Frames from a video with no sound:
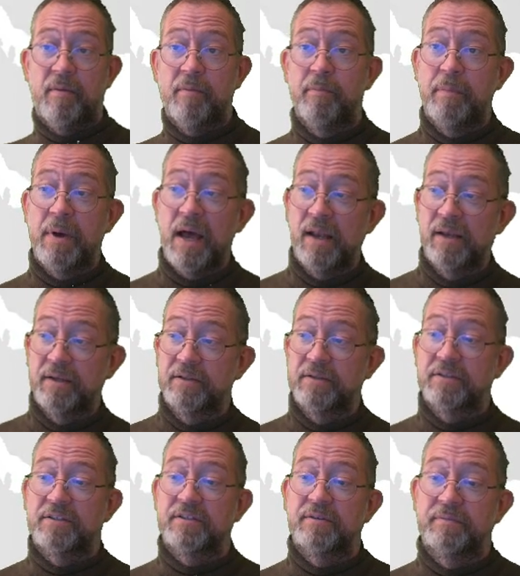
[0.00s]

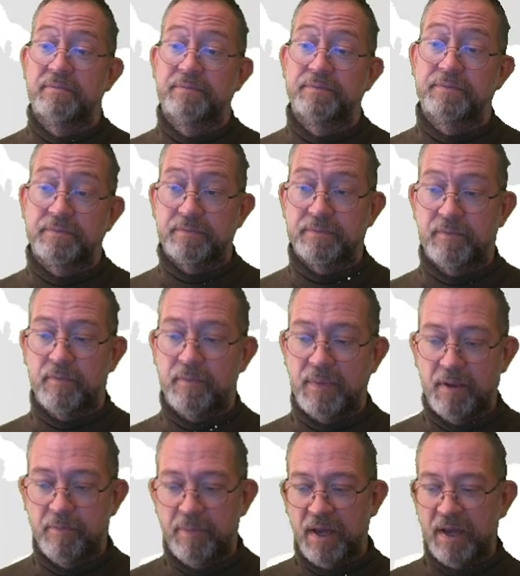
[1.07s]
balance.
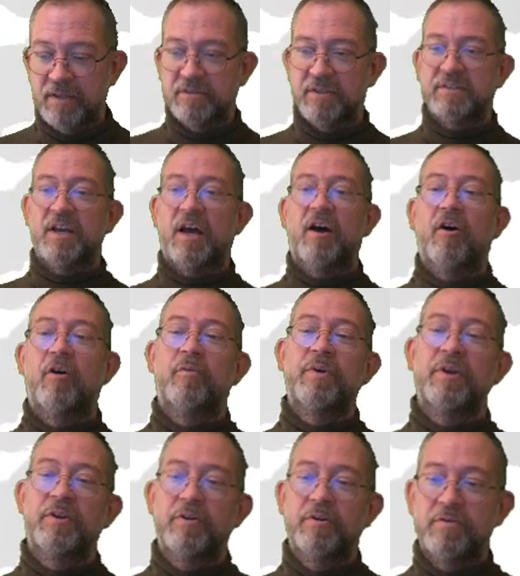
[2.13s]
Balance is how we
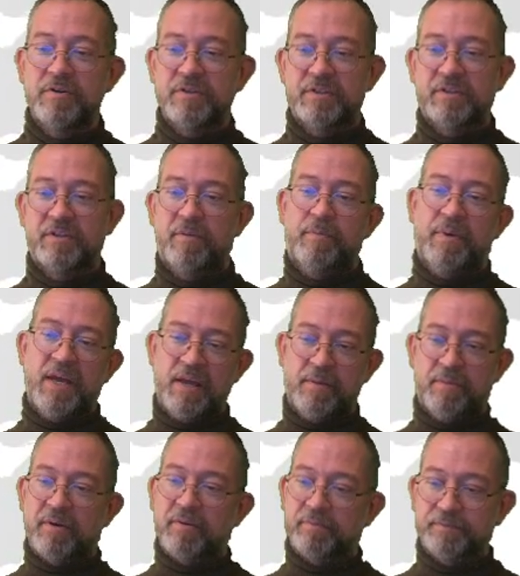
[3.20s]
use the
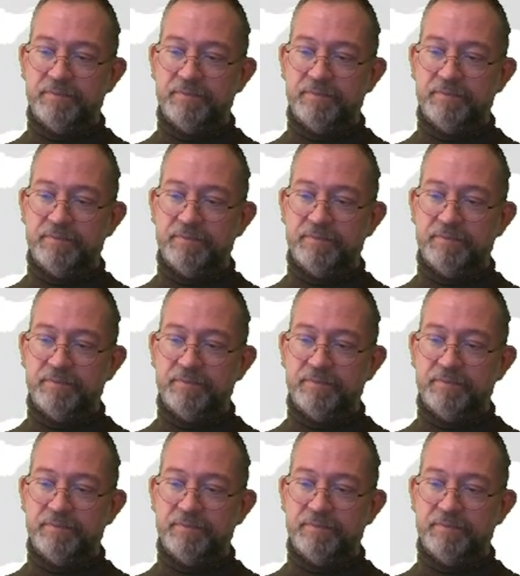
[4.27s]
paper.